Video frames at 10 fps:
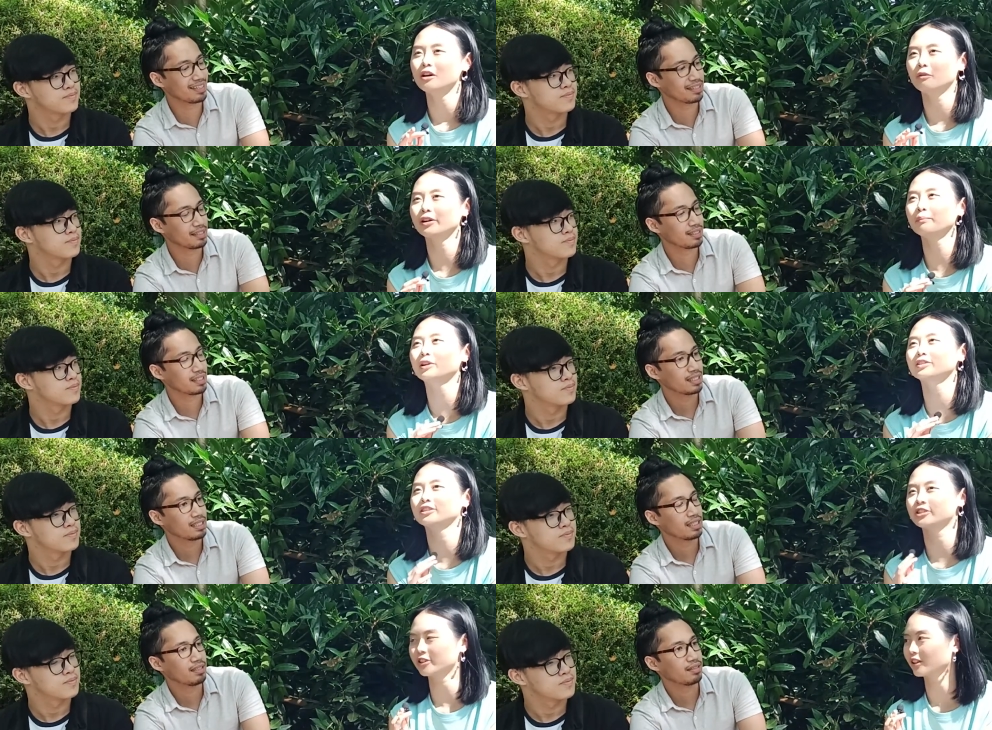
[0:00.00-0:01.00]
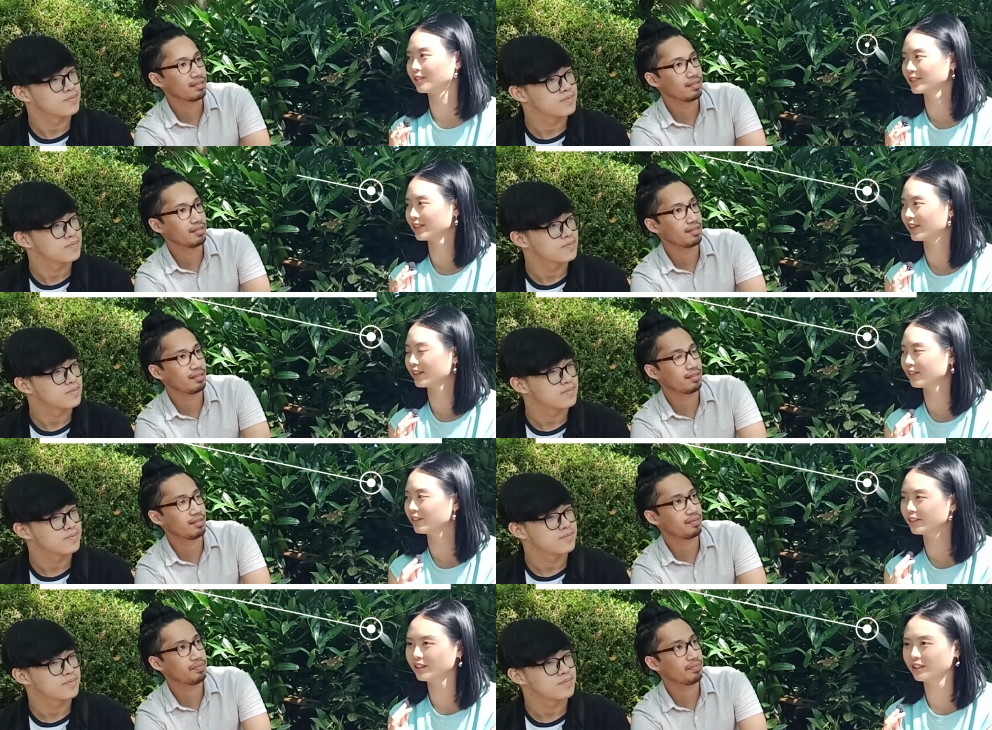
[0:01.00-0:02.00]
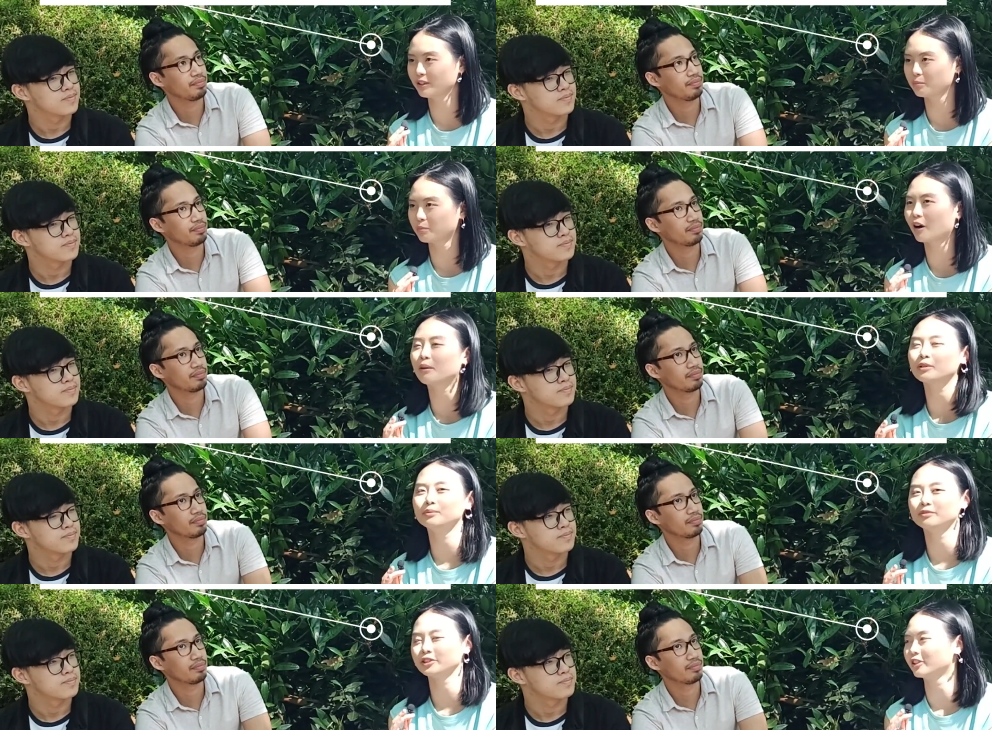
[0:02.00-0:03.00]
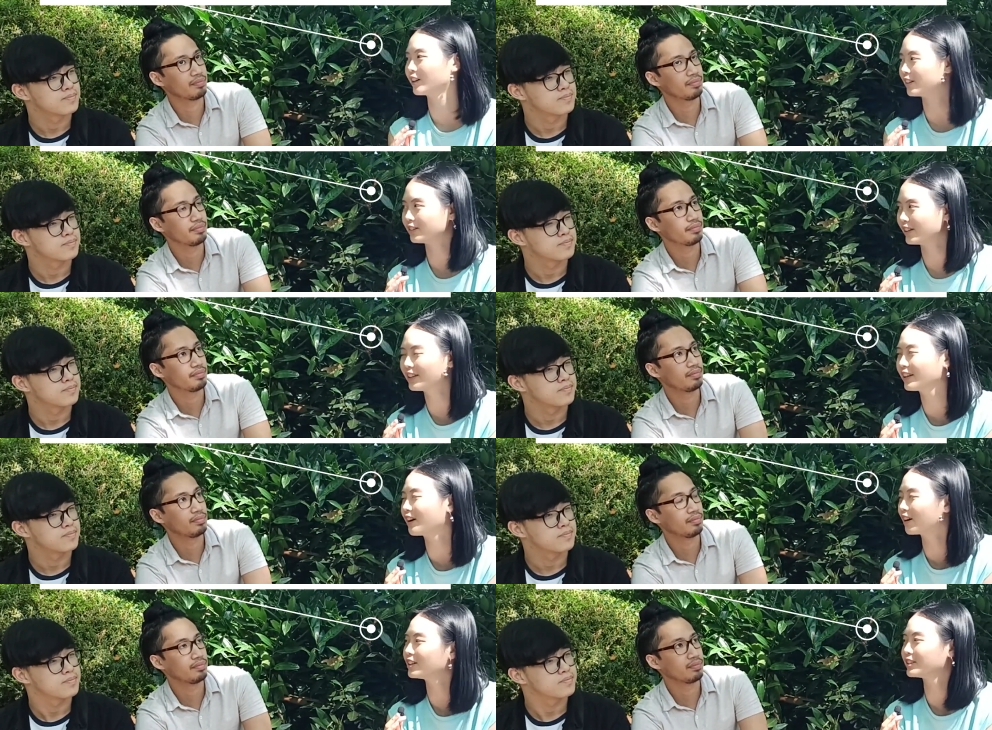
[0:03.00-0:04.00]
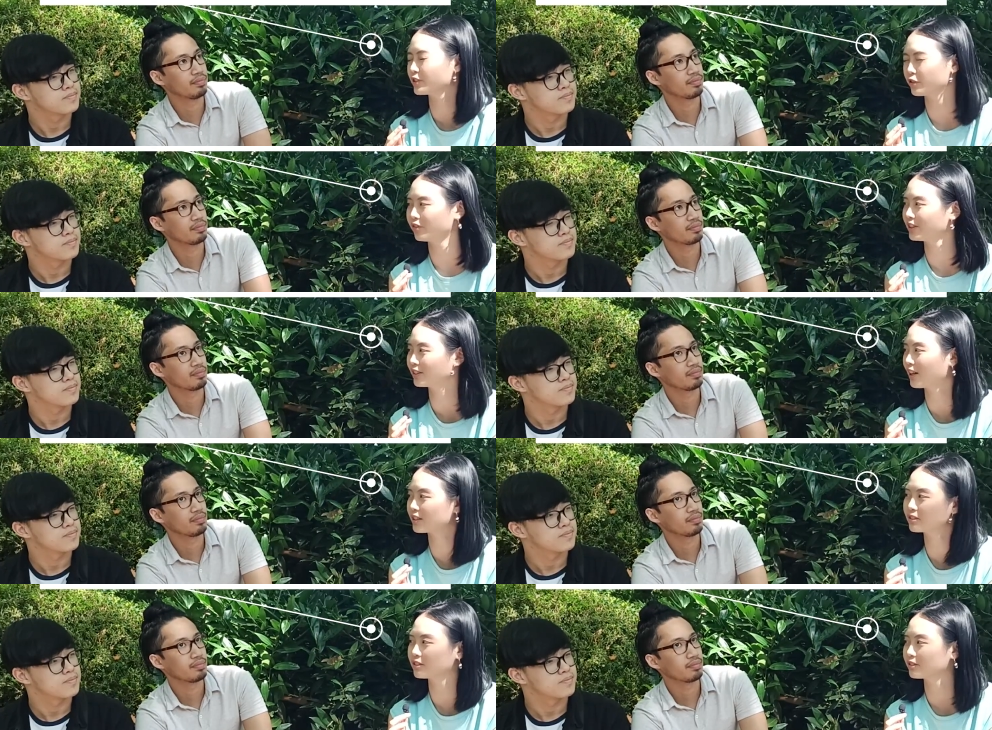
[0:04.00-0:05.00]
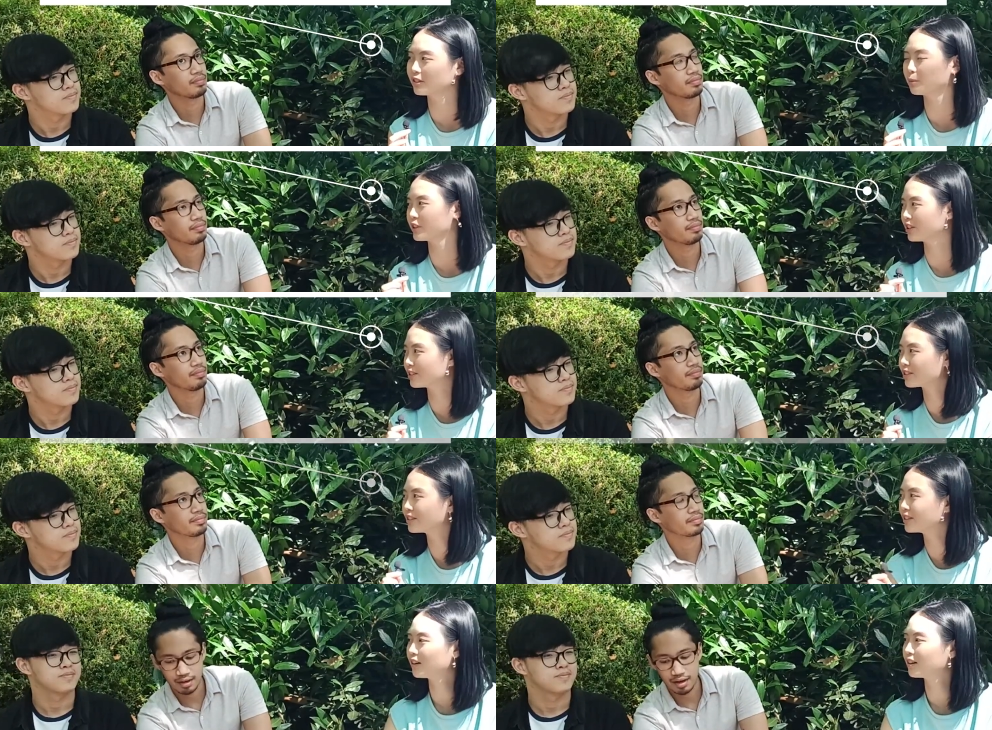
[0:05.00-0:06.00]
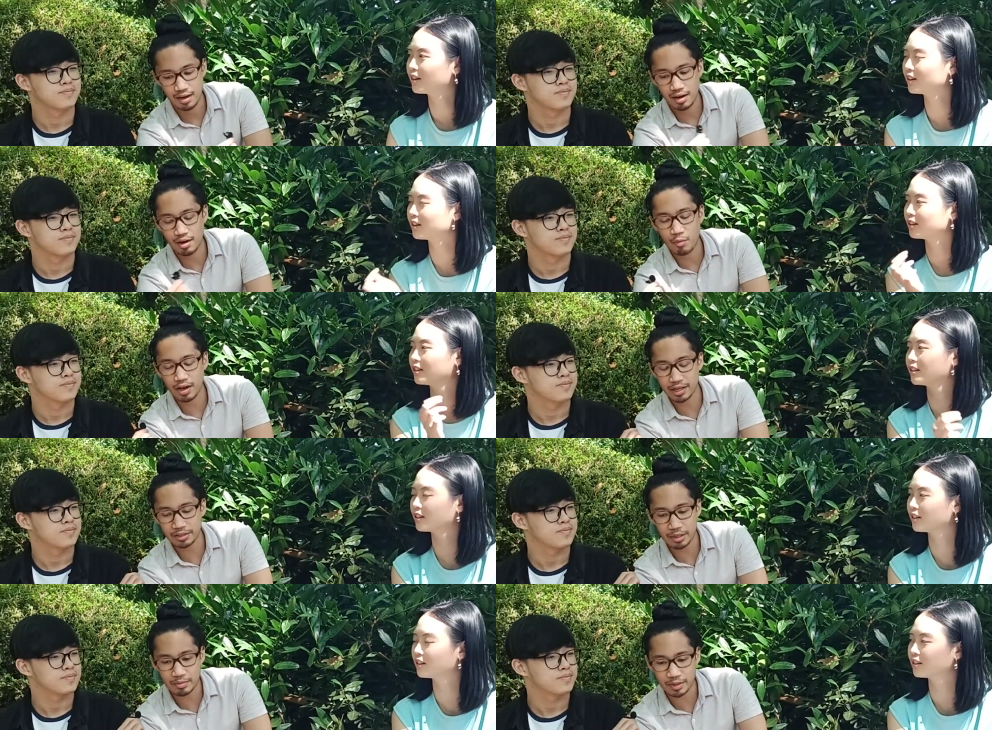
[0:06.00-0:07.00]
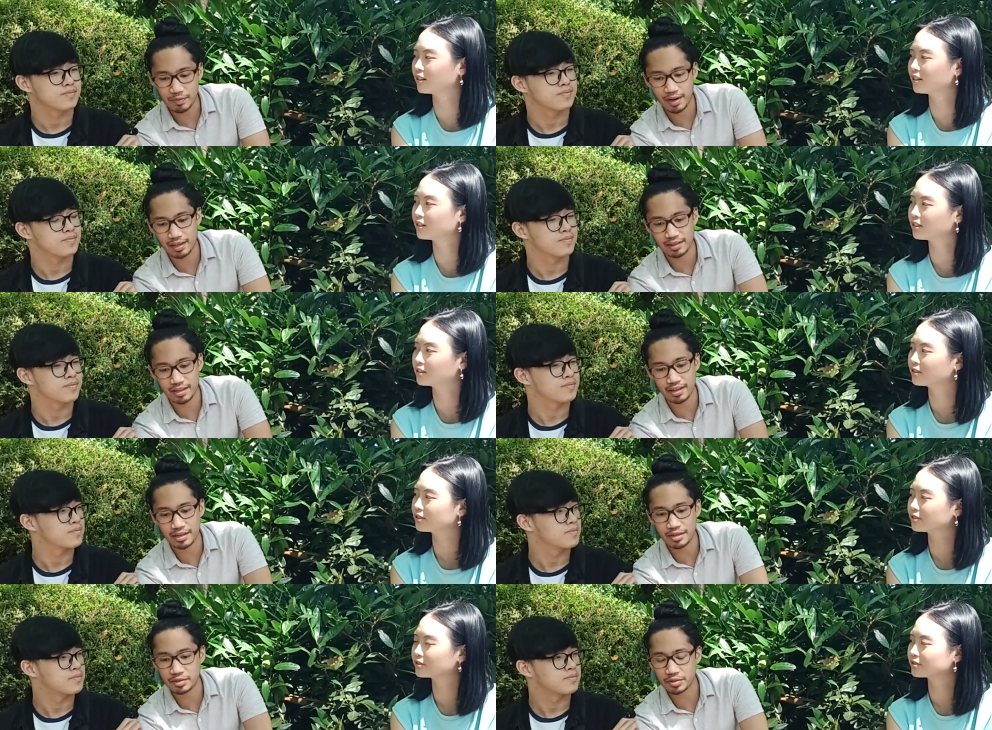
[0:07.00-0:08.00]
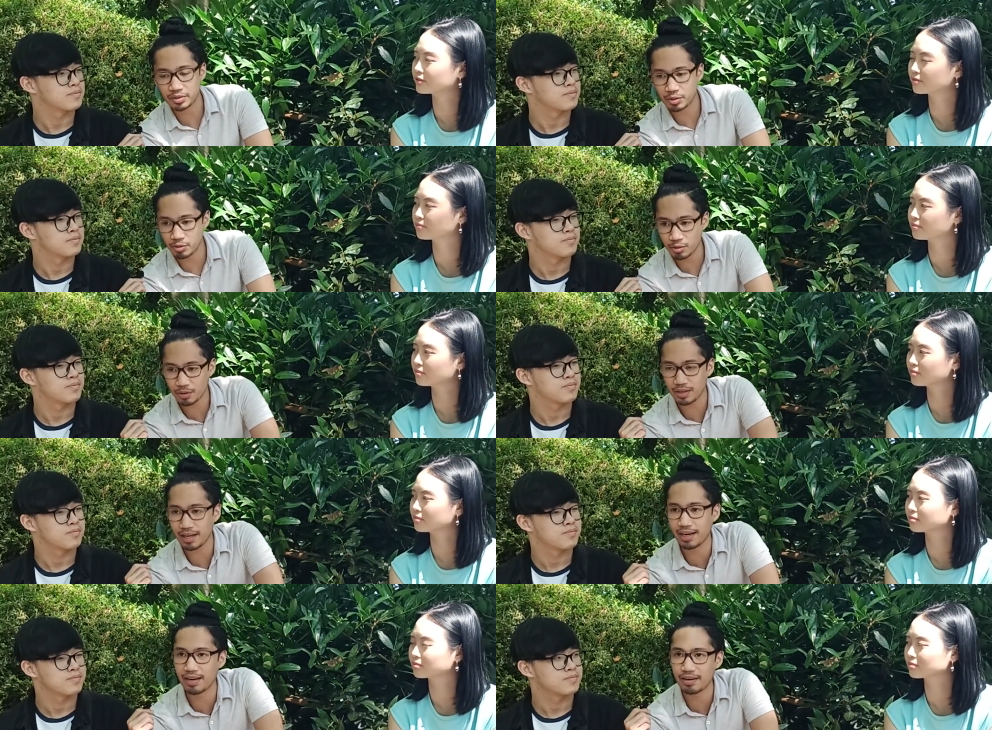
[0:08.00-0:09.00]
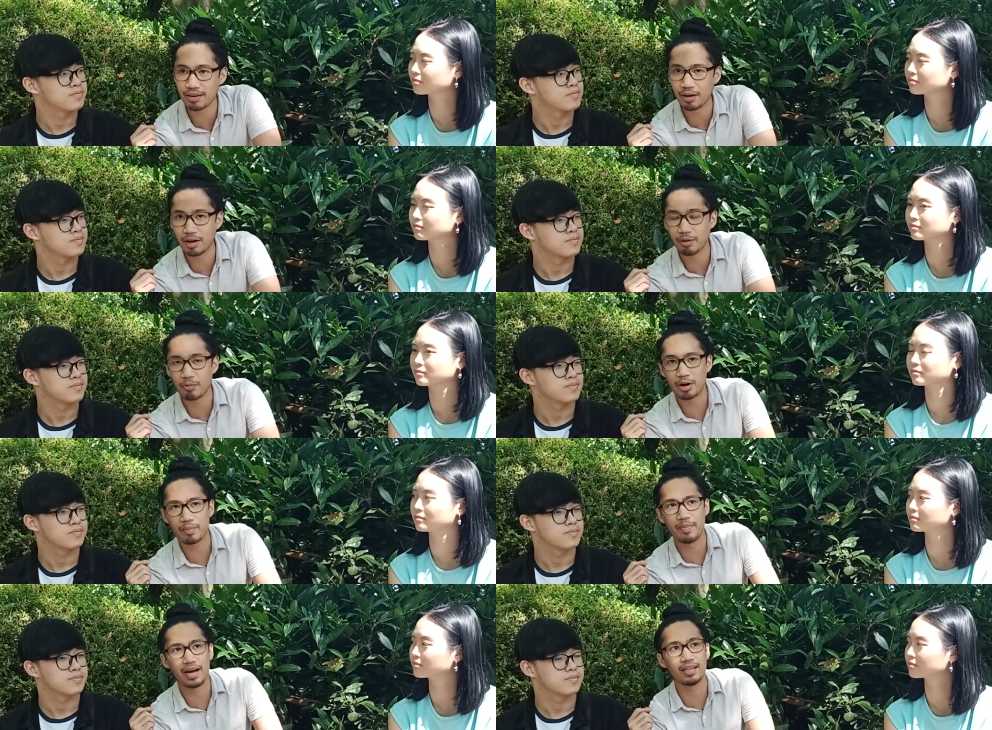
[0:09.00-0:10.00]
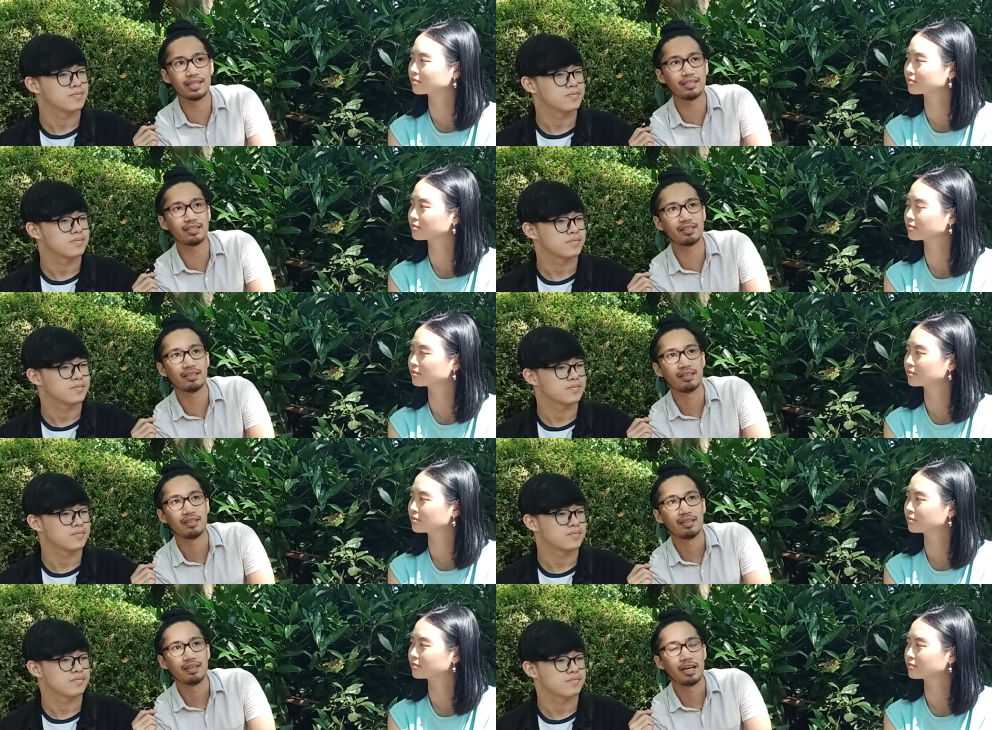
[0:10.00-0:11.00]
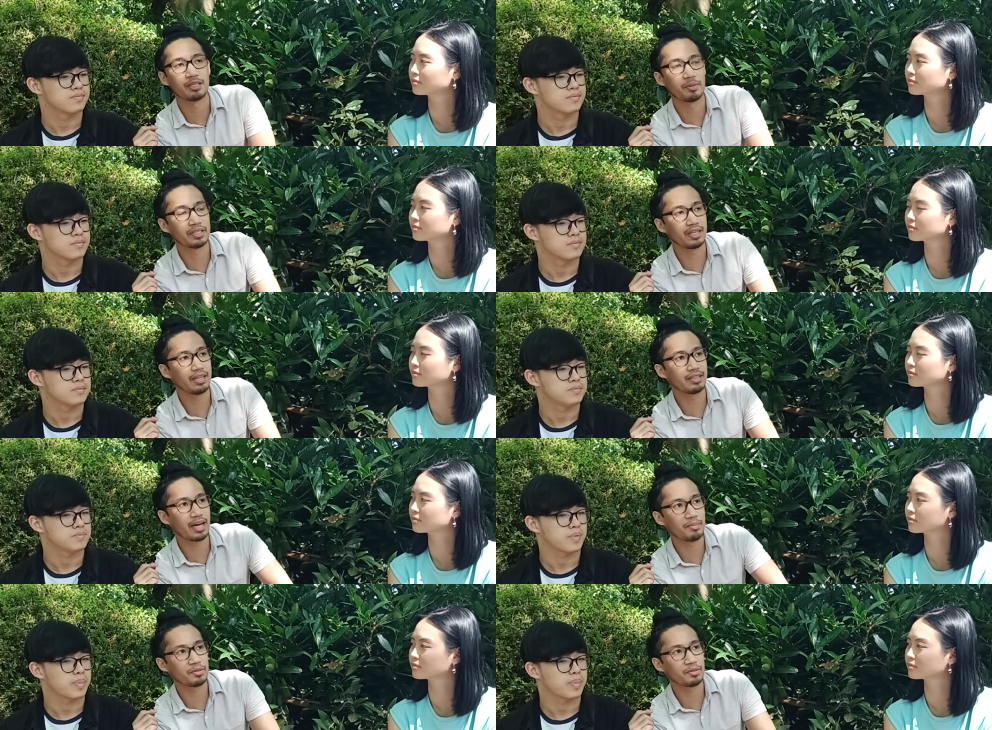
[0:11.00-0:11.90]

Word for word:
Speaker 1: what about the struggles? Like, are there any problems or anything hard that you faced the last couple years?
Speaker 2: Uh, well, in terms of like the school and uh, work balance, especially in times